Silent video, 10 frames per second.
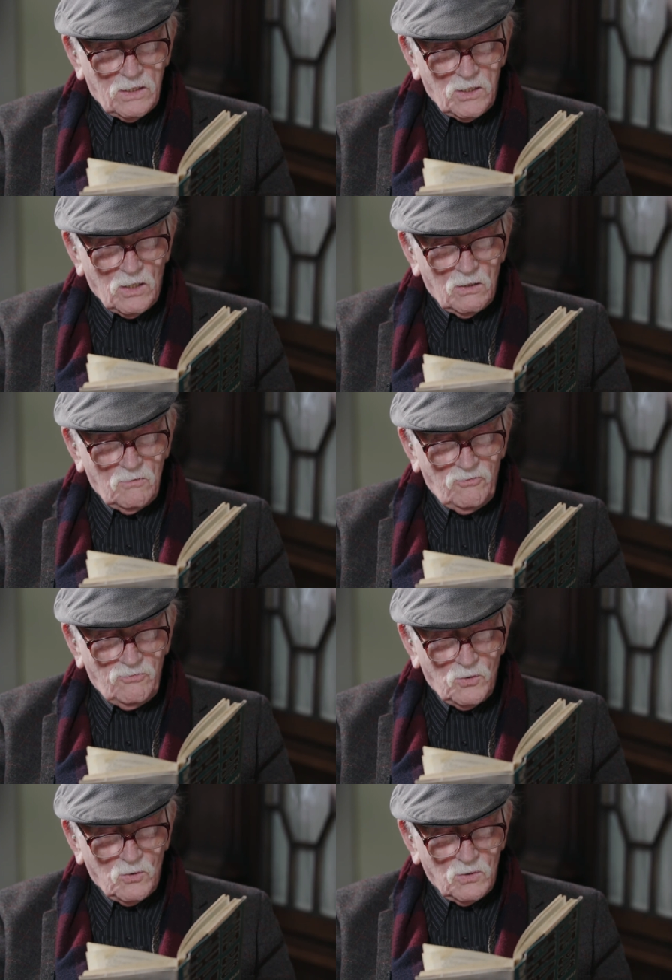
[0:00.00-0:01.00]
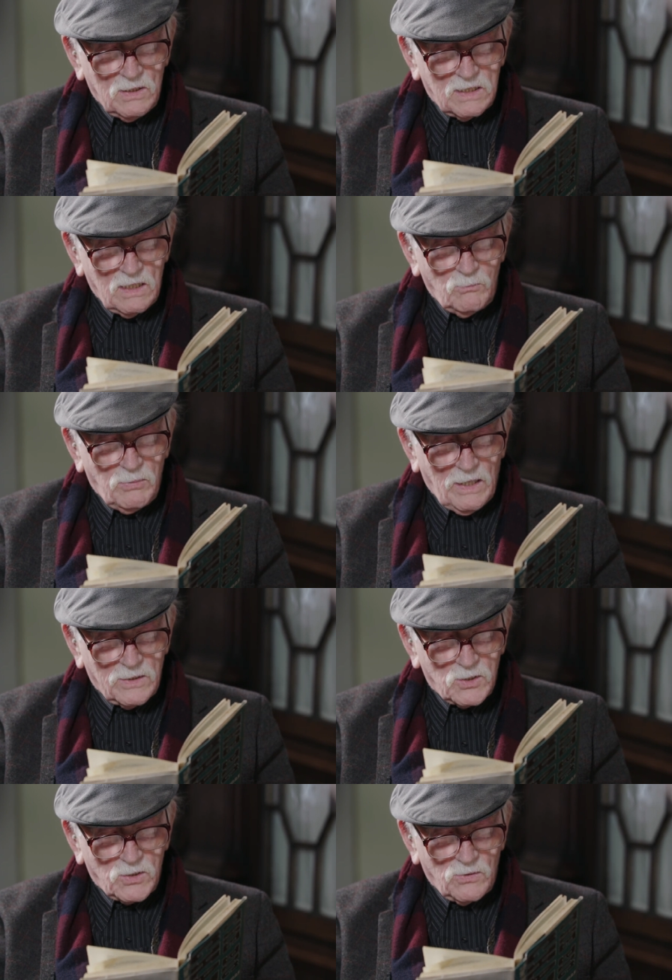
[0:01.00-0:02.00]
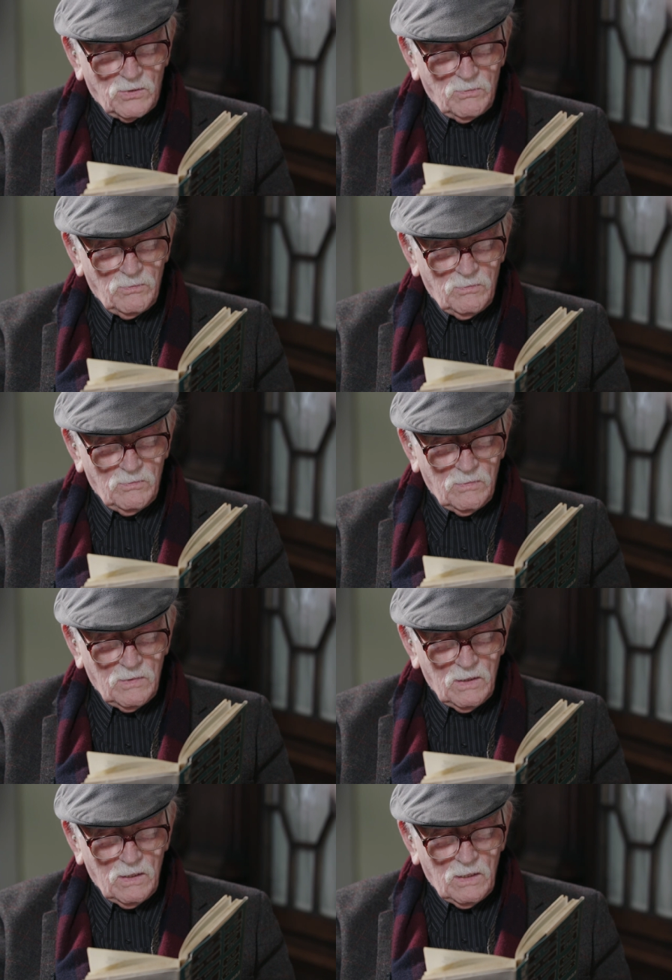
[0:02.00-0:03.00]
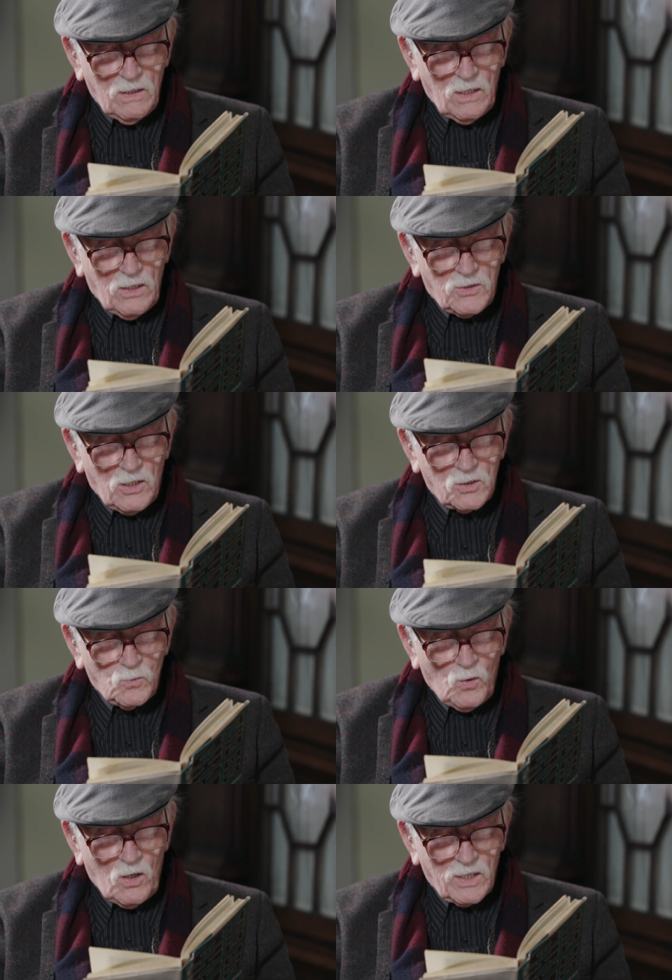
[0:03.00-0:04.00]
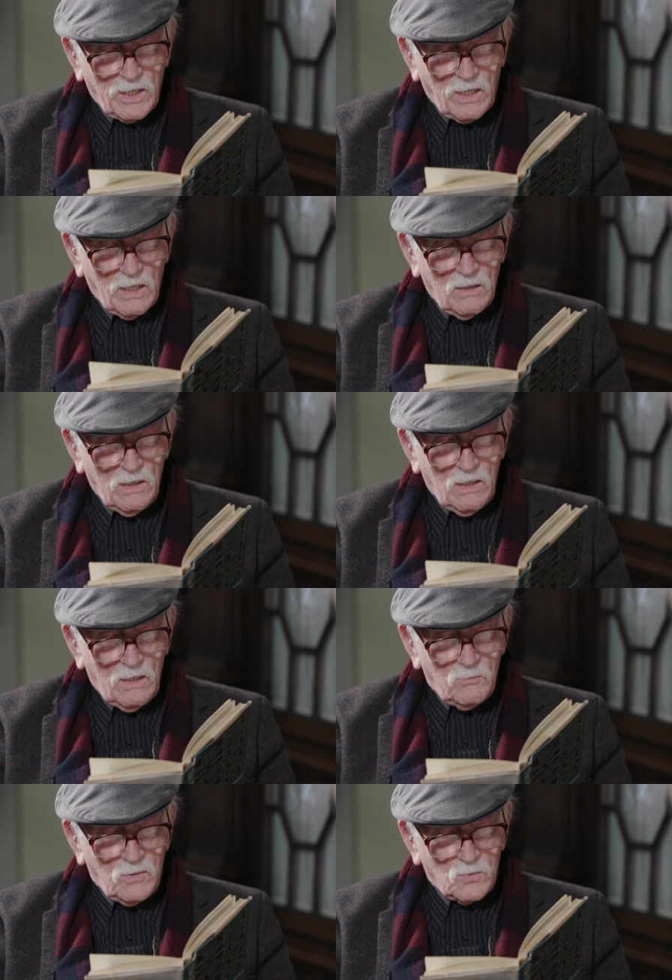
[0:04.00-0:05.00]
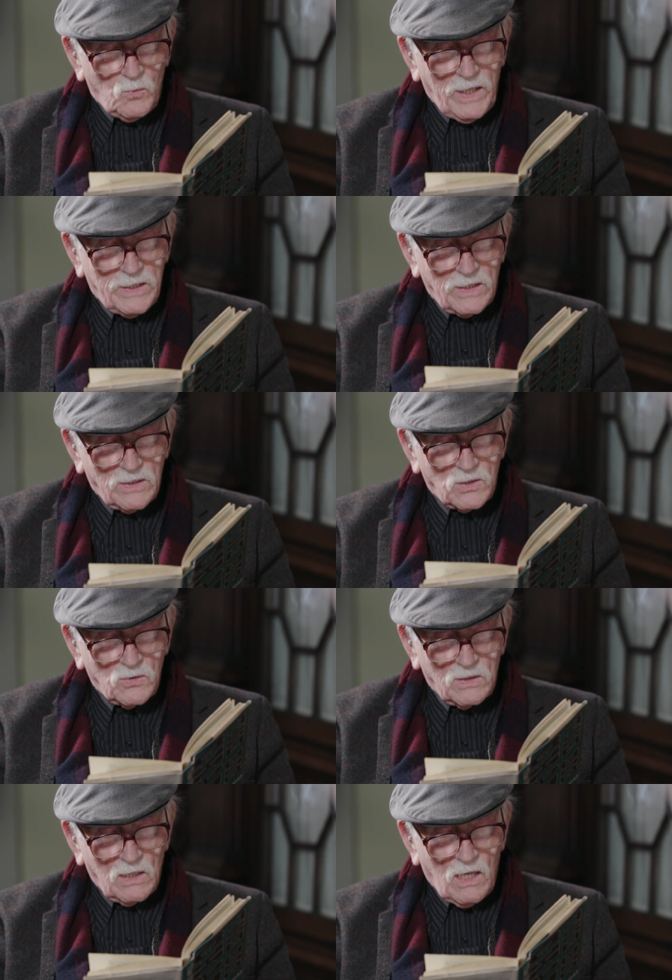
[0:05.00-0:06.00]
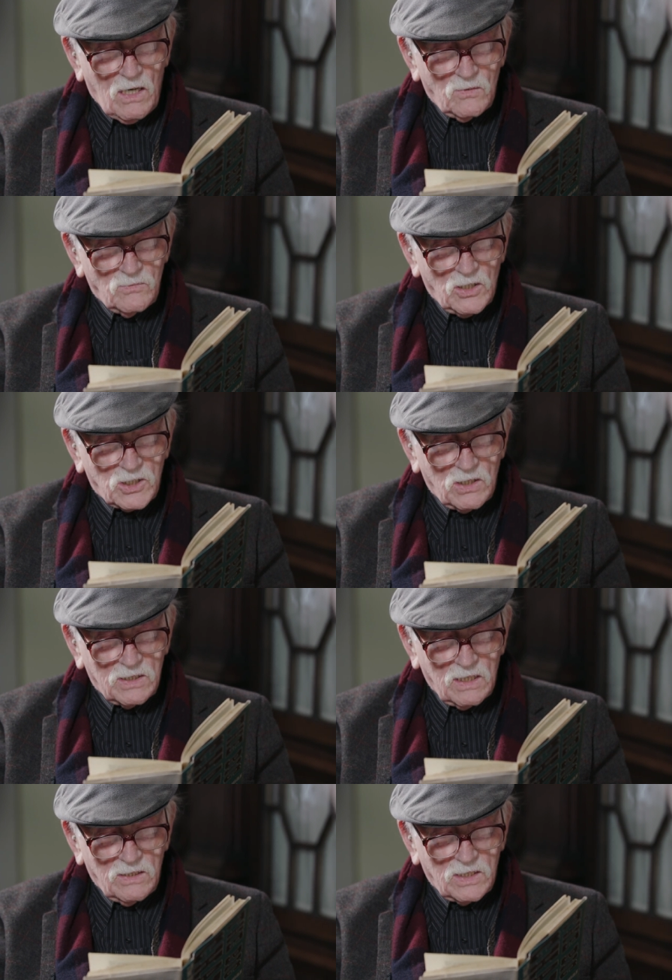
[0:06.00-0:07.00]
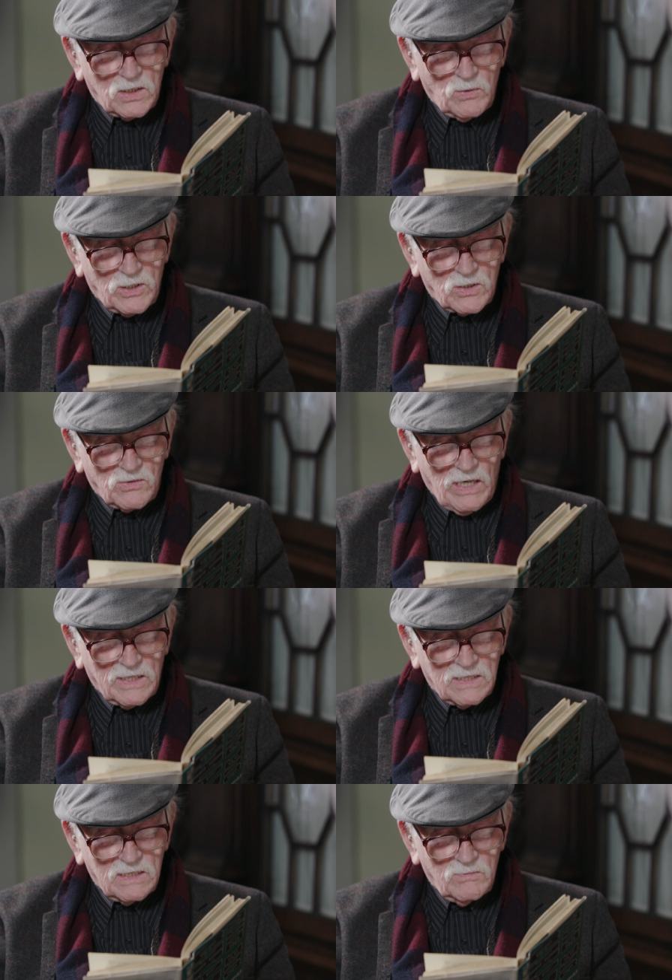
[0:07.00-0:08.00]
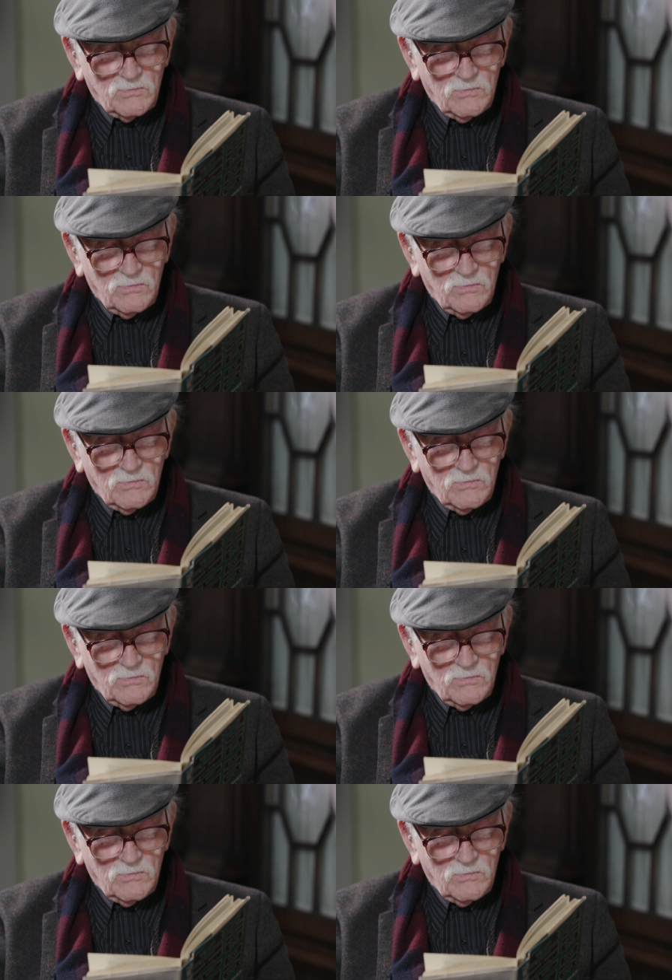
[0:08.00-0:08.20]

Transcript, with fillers: young foals in pasture not walking, but wading through the long rushes and the switchgrass.